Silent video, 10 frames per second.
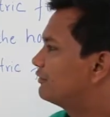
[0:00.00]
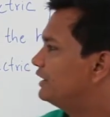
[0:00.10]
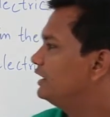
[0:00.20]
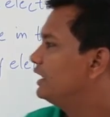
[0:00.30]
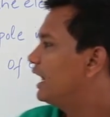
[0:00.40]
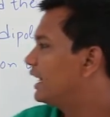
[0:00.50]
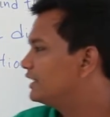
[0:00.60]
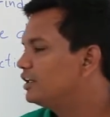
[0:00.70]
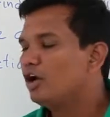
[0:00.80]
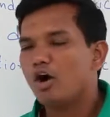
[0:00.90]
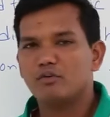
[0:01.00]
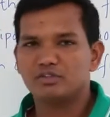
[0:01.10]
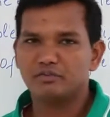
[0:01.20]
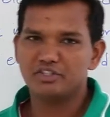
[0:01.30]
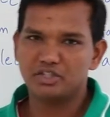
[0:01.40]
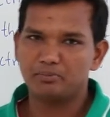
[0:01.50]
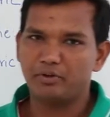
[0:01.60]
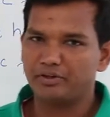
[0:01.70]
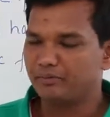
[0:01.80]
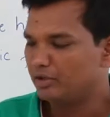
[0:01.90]
field at the observation
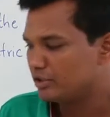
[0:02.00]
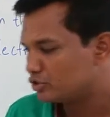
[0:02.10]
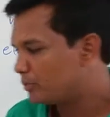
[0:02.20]
point? So